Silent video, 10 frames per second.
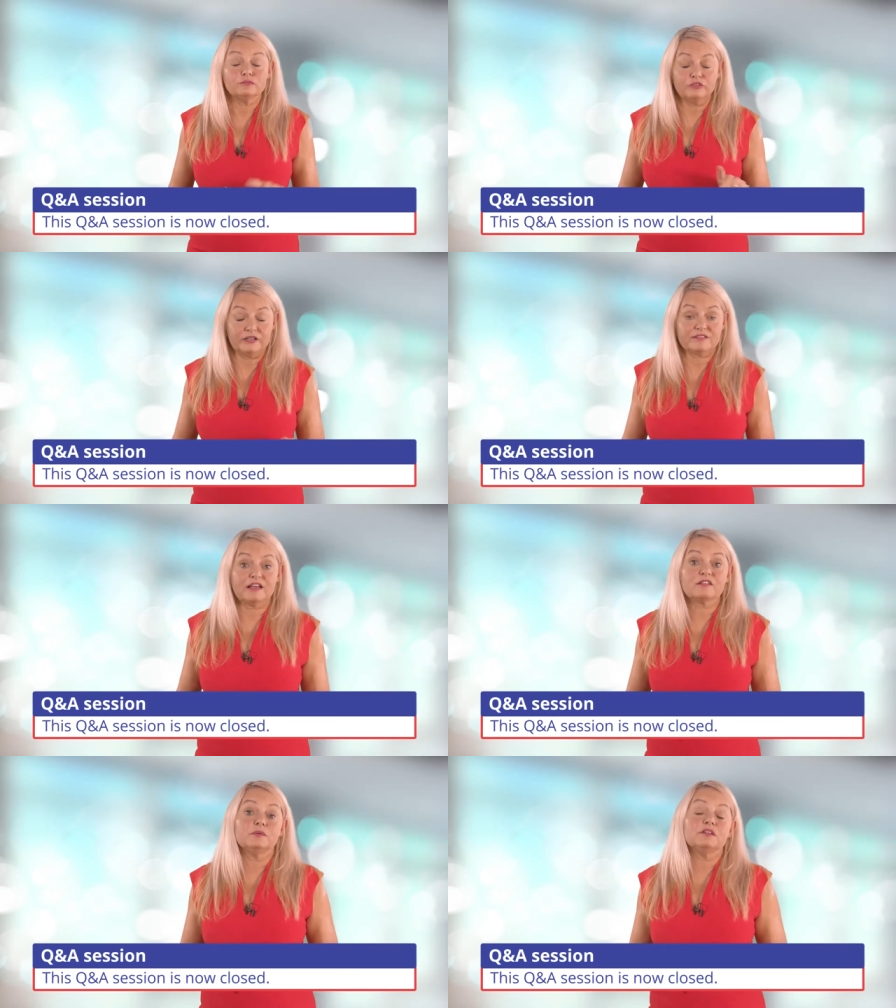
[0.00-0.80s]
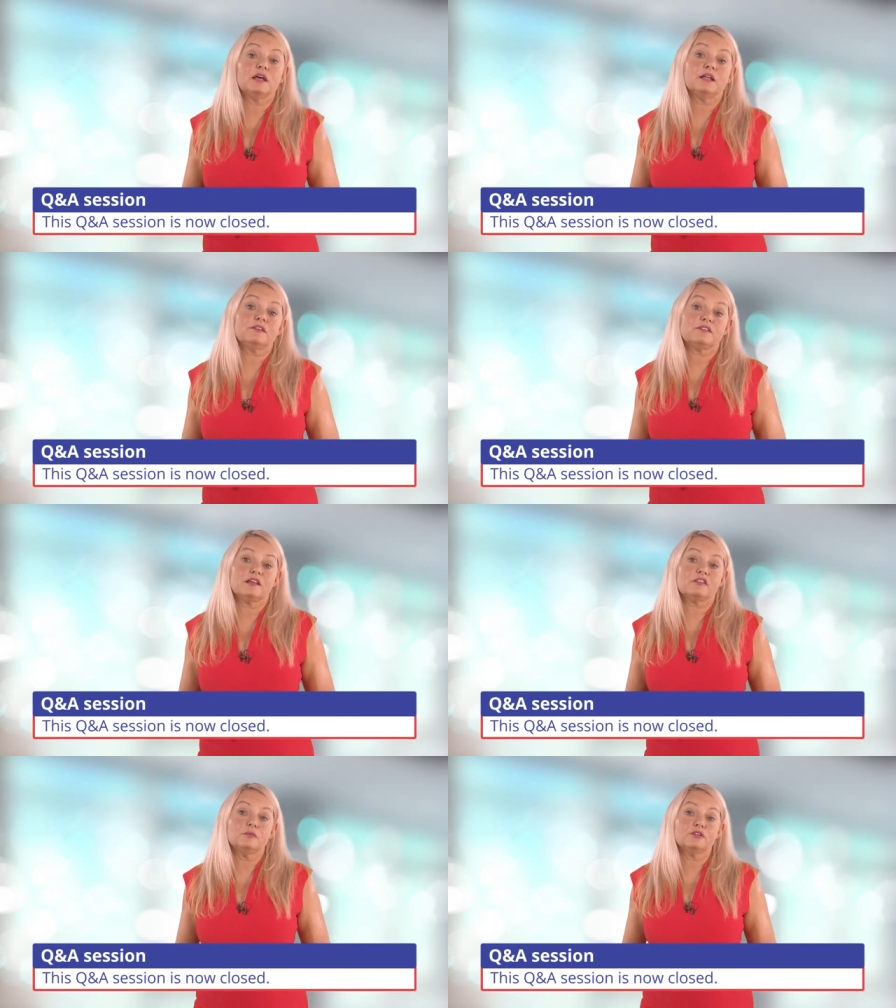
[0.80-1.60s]
reassessment and
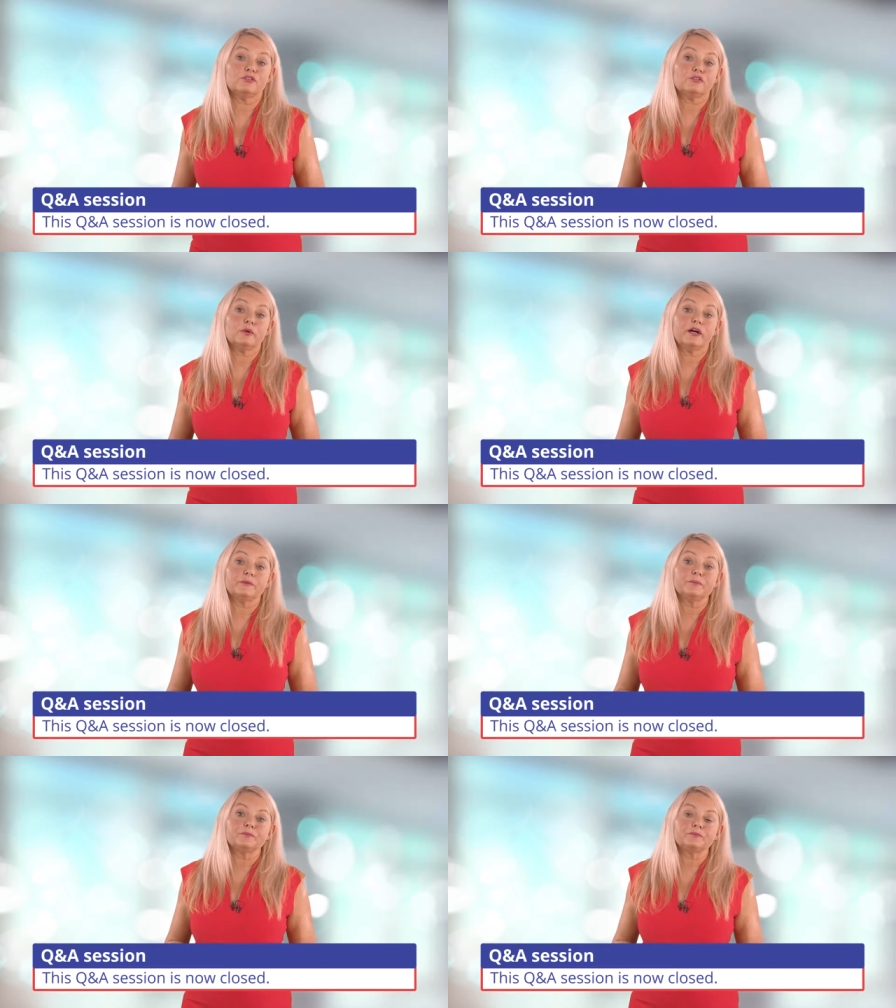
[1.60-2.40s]
assessment as well.